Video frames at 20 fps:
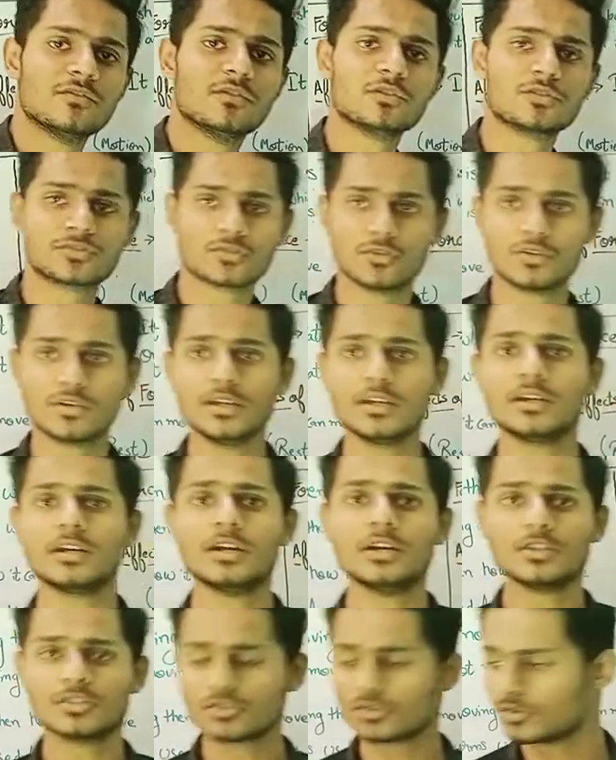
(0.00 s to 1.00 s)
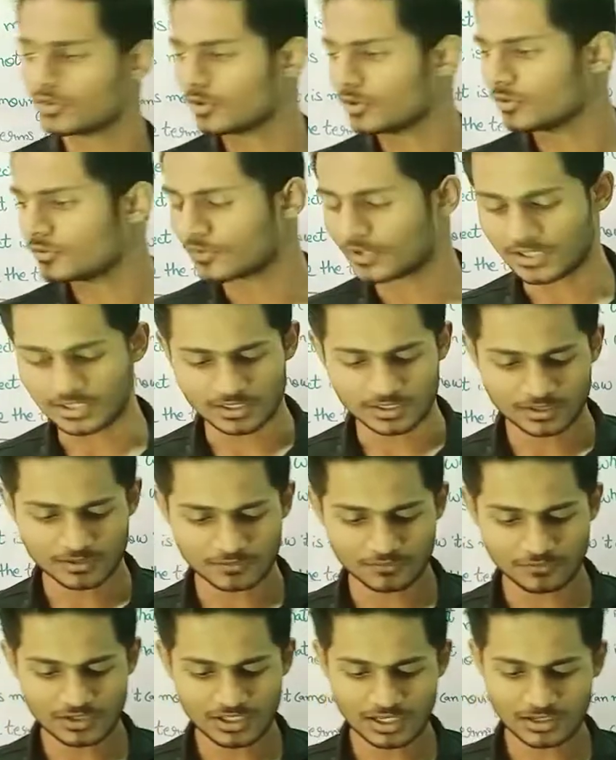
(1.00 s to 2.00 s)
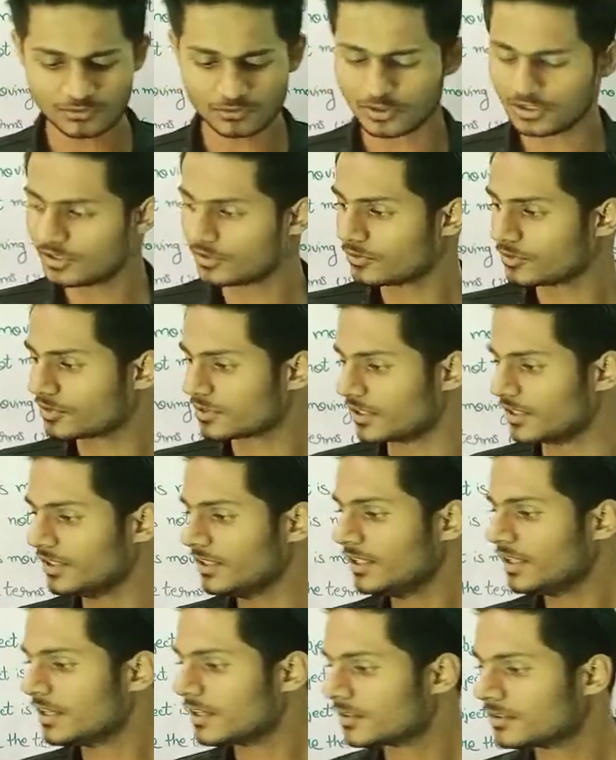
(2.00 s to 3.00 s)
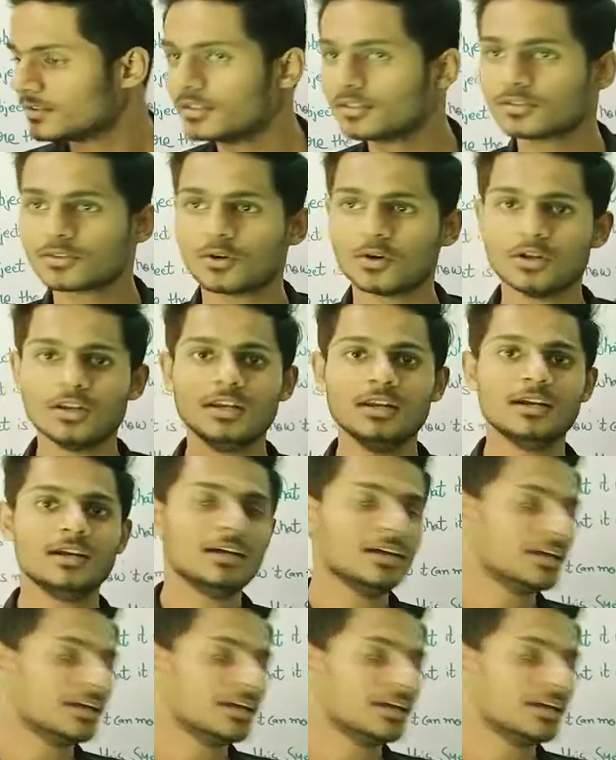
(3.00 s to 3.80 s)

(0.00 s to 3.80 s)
force? Okay, so don't worry. We are going to study this all